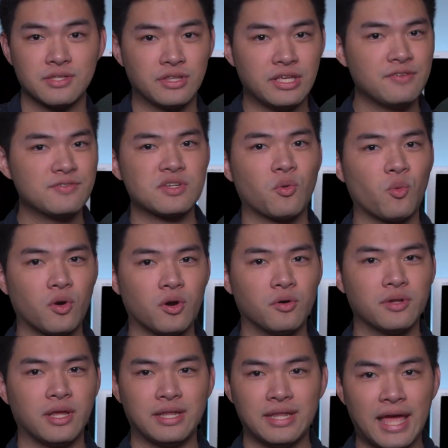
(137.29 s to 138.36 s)
leaves their
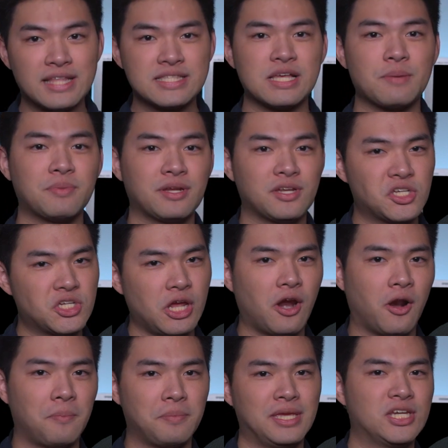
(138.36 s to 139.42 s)
world and ends up in a
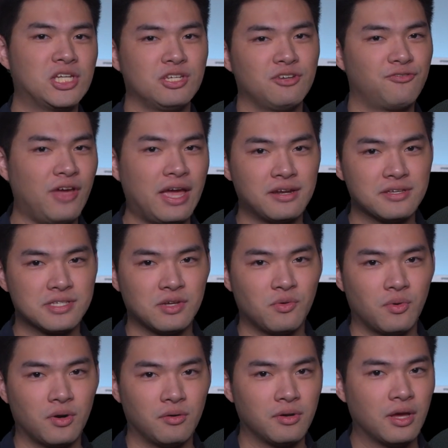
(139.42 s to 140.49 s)
JRPG fantasy
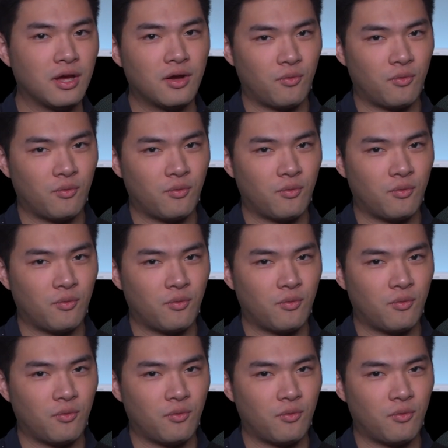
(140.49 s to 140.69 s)
world